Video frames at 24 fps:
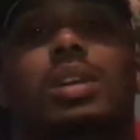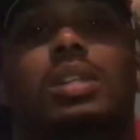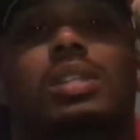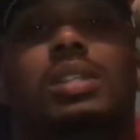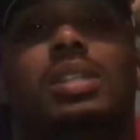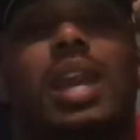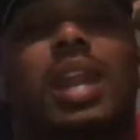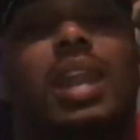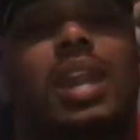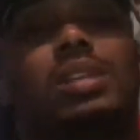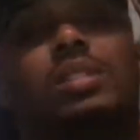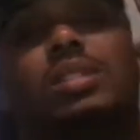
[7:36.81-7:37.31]

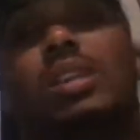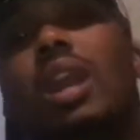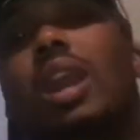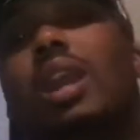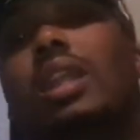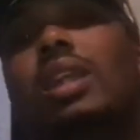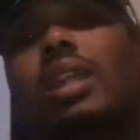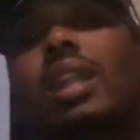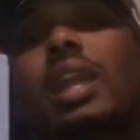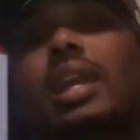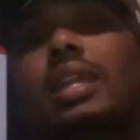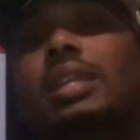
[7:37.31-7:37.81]
Shout out to all
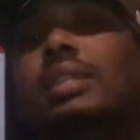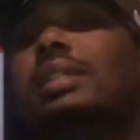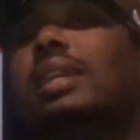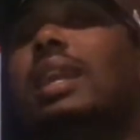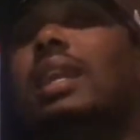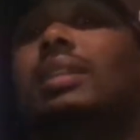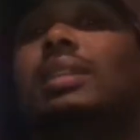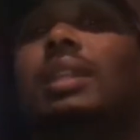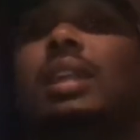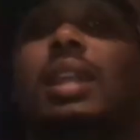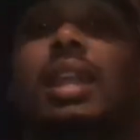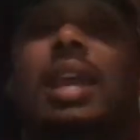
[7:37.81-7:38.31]
the ladies
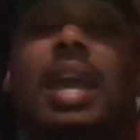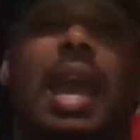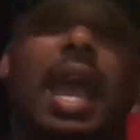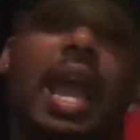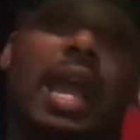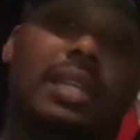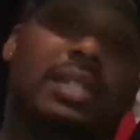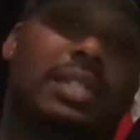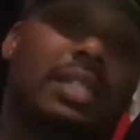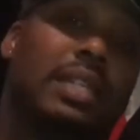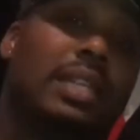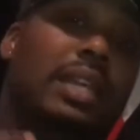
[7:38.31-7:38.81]
out there that
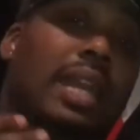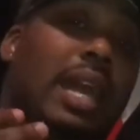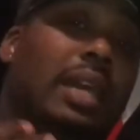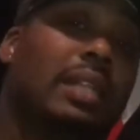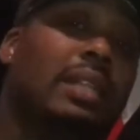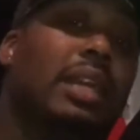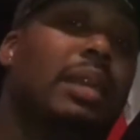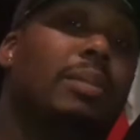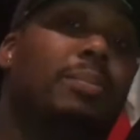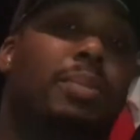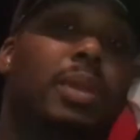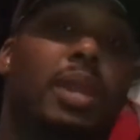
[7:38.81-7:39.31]
actually got
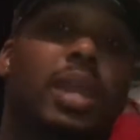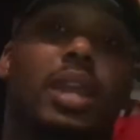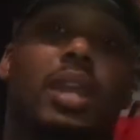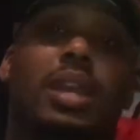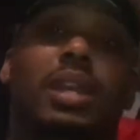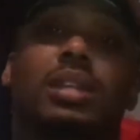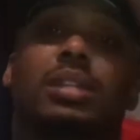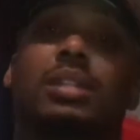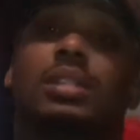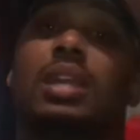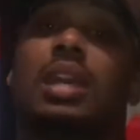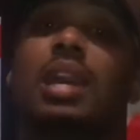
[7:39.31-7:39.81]
their
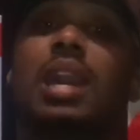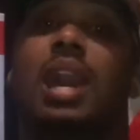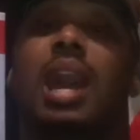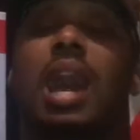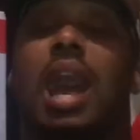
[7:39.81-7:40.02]
pairs.